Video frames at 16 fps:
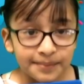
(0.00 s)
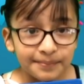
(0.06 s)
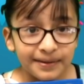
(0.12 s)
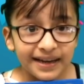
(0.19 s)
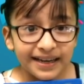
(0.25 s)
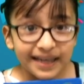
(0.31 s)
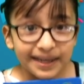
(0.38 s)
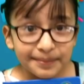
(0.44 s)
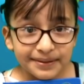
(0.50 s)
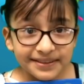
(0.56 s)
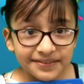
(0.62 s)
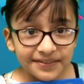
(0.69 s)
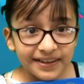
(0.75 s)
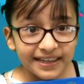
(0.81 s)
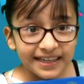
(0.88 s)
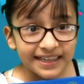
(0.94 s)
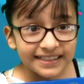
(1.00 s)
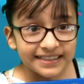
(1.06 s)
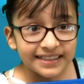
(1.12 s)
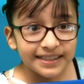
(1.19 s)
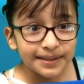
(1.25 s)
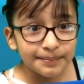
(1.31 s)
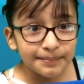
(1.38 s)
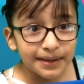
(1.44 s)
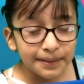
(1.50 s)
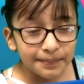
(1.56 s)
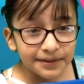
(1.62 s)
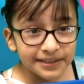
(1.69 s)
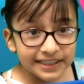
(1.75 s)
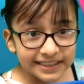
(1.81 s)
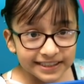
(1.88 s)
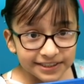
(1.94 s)
My name is Vanessa, and my
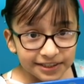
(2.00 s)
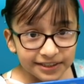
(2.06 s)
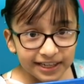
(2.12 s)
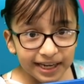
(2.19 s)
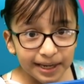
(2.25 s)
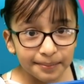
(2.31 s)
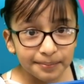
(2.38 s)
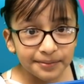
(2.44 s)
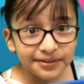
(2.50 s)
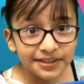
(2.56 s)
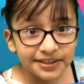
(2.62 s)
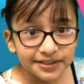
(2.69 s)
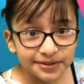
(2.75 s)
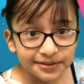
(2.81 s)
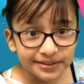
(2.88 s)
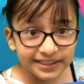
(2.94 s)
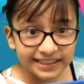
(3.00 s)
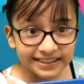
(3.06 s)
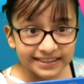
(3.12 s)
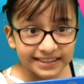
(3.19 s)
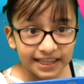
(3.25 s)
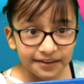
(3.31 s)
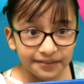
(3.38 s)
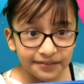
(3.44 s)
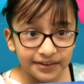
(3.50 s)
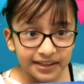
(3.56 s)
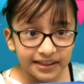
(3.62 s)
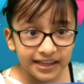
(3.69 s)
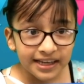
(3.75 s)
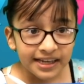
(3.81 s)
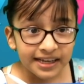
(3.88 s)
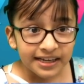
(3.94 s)
birthday is on April the 27th.
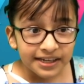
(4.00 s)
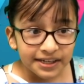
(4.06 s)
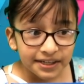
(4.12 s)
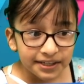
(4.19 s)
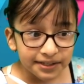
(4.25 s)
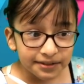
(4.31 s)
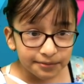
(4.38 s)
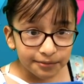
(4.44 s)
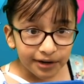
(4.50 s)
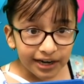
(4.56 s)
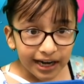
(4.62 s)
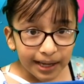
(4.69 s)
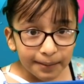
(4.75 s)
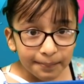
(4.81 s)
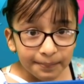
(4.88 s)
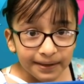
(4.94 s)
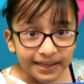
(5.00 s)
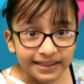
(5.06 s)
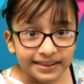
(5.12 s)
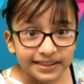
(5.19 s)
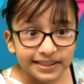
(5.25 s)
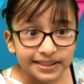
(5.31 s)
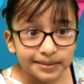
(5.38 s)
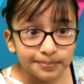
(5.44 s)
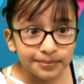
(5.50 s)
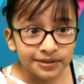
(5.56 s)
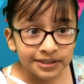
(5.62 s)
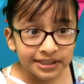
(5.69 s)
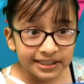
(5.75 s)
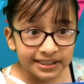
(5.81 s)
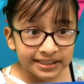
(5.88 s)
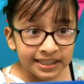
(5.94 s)
And why I picked this
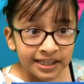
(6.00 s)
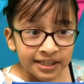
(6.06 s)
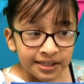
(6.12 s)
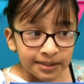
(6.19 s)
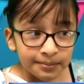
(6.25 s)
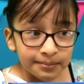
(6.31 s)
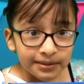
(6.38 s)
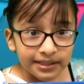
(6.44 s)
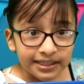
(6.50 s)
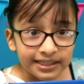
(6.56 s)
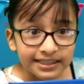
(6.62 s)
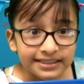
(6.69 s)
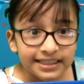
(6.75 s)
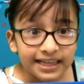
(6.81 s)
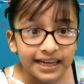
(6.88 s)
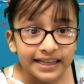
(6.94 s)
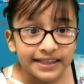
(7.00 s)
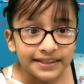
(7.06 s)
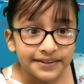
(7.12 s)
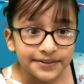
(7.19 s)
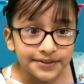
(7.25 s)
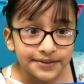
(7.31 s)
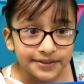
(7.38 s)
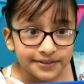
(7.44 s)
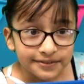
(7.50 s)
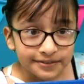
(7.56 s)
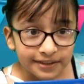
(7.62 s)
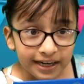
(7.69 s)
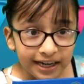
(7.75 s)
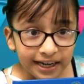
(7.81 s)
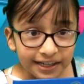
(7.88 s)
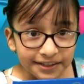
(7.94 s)
book is because I,
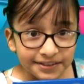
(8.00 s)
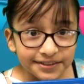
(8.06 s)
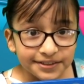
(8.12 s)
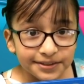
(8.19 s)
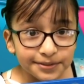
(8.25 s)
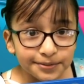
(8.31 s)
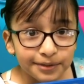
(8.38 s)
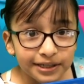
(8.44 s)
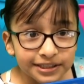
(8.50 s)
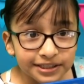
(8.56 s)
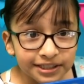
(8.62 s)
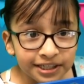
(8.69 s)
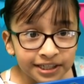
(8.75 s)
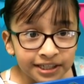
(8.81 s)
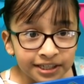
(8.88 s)
I used to watch